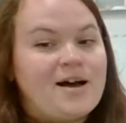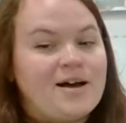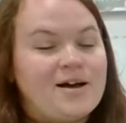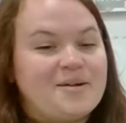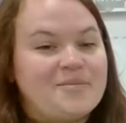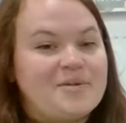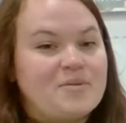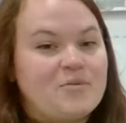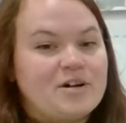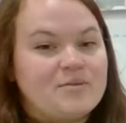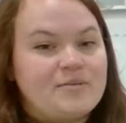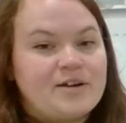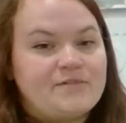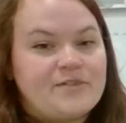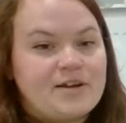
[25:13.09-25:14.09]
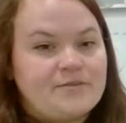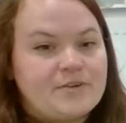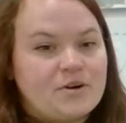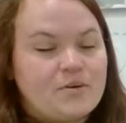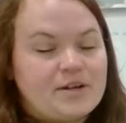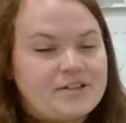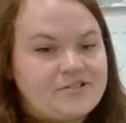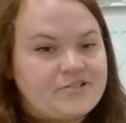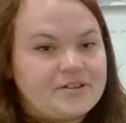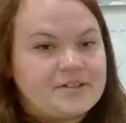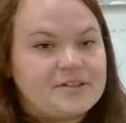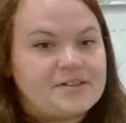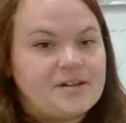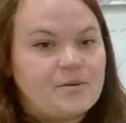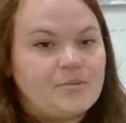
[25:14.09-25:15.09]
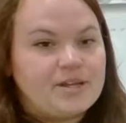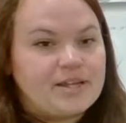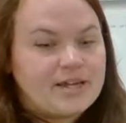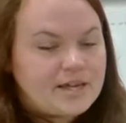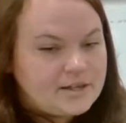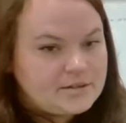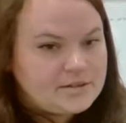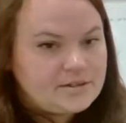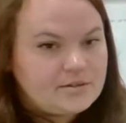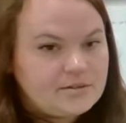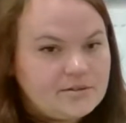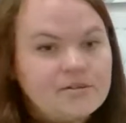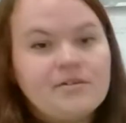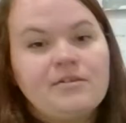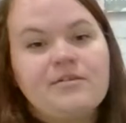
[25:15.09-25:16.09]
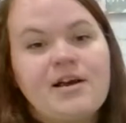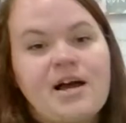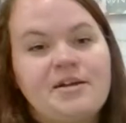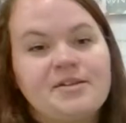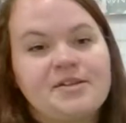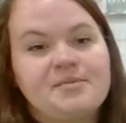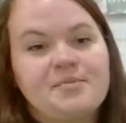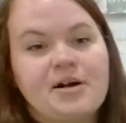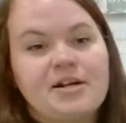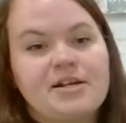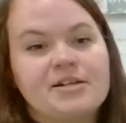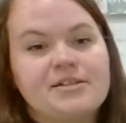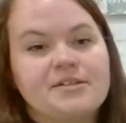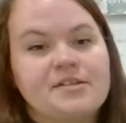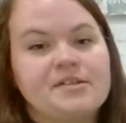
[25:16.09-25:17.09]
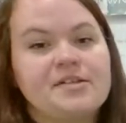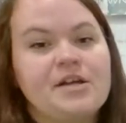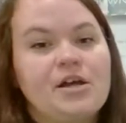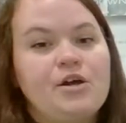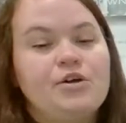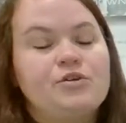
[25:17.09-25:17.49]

And one of my favorite questions that we get on this product is,